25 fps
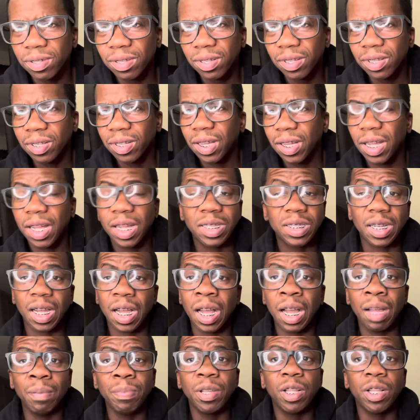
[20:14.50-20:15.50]
Because
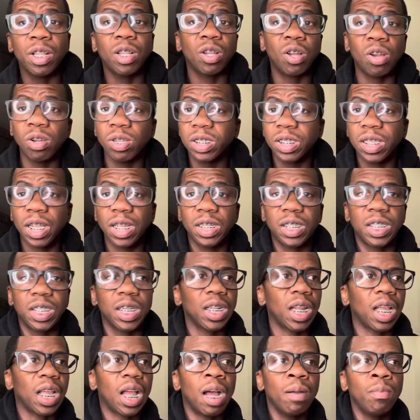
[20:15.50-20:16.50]
I be lost like shit.
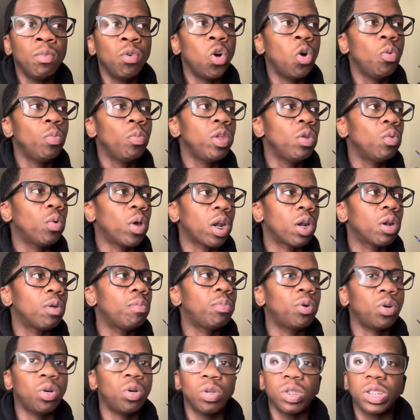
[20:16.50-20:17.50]
Like, I'm going to be one of them
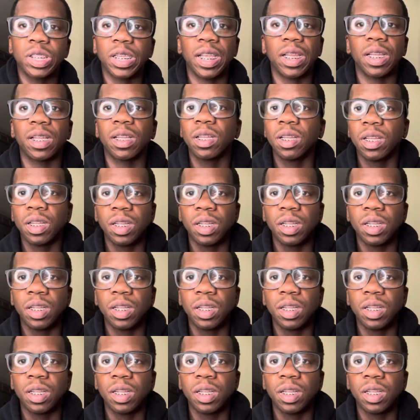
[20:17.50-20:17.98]
boys, like,